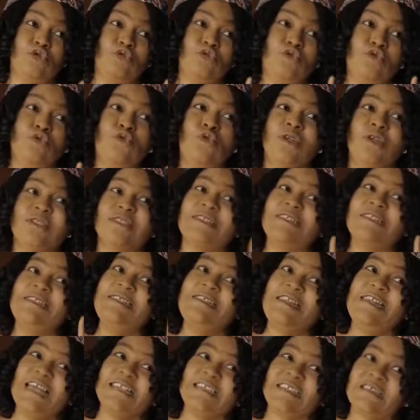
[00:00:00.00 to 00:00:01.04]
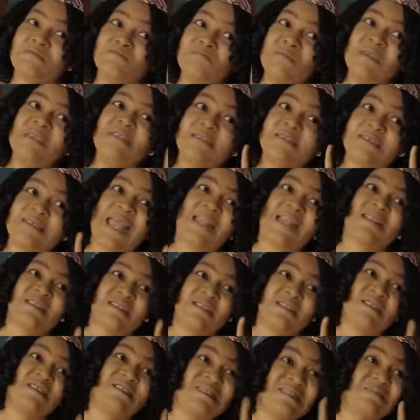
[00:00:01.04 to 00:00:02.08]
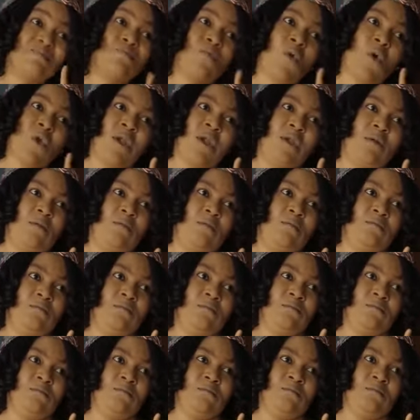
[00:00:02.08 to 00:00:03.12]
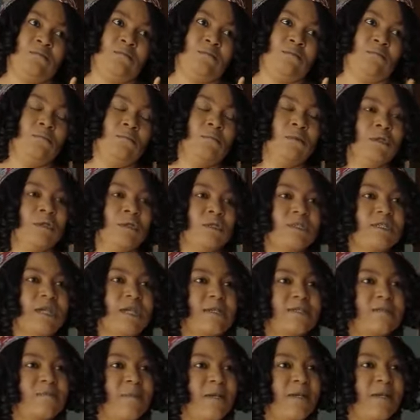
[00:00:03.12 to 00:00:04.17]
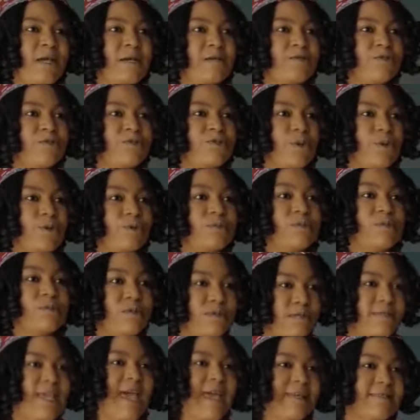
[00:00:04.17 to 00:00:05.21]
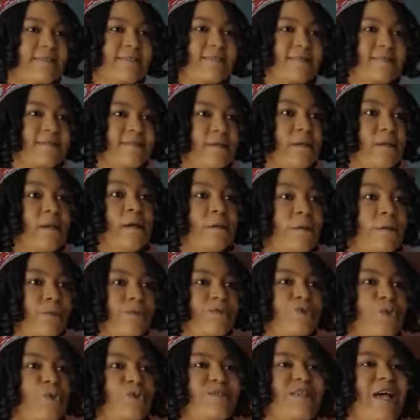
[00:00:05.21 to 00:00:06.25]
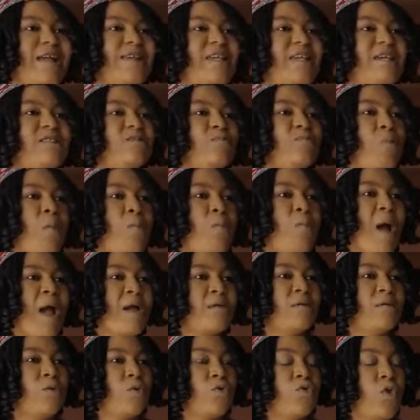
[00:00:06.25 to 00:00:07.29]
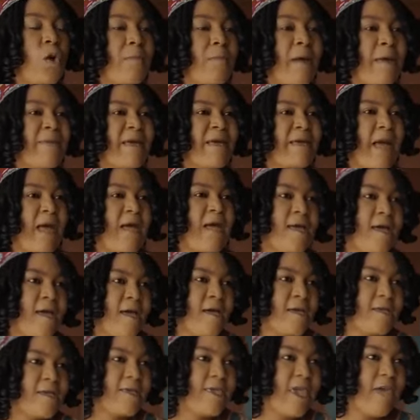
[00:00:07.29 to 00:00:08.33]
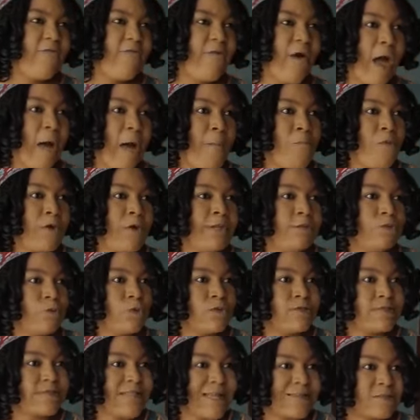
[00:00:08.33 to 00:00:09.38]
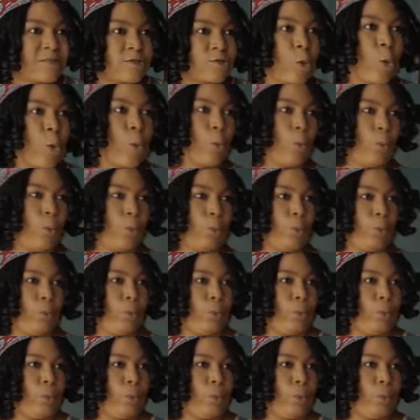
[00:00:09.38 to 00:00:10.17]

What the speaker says: Do not let me start this morning. She has made her result. Yes. Result here, the Ezibuma, Onyoma Emeka, give her money to start school.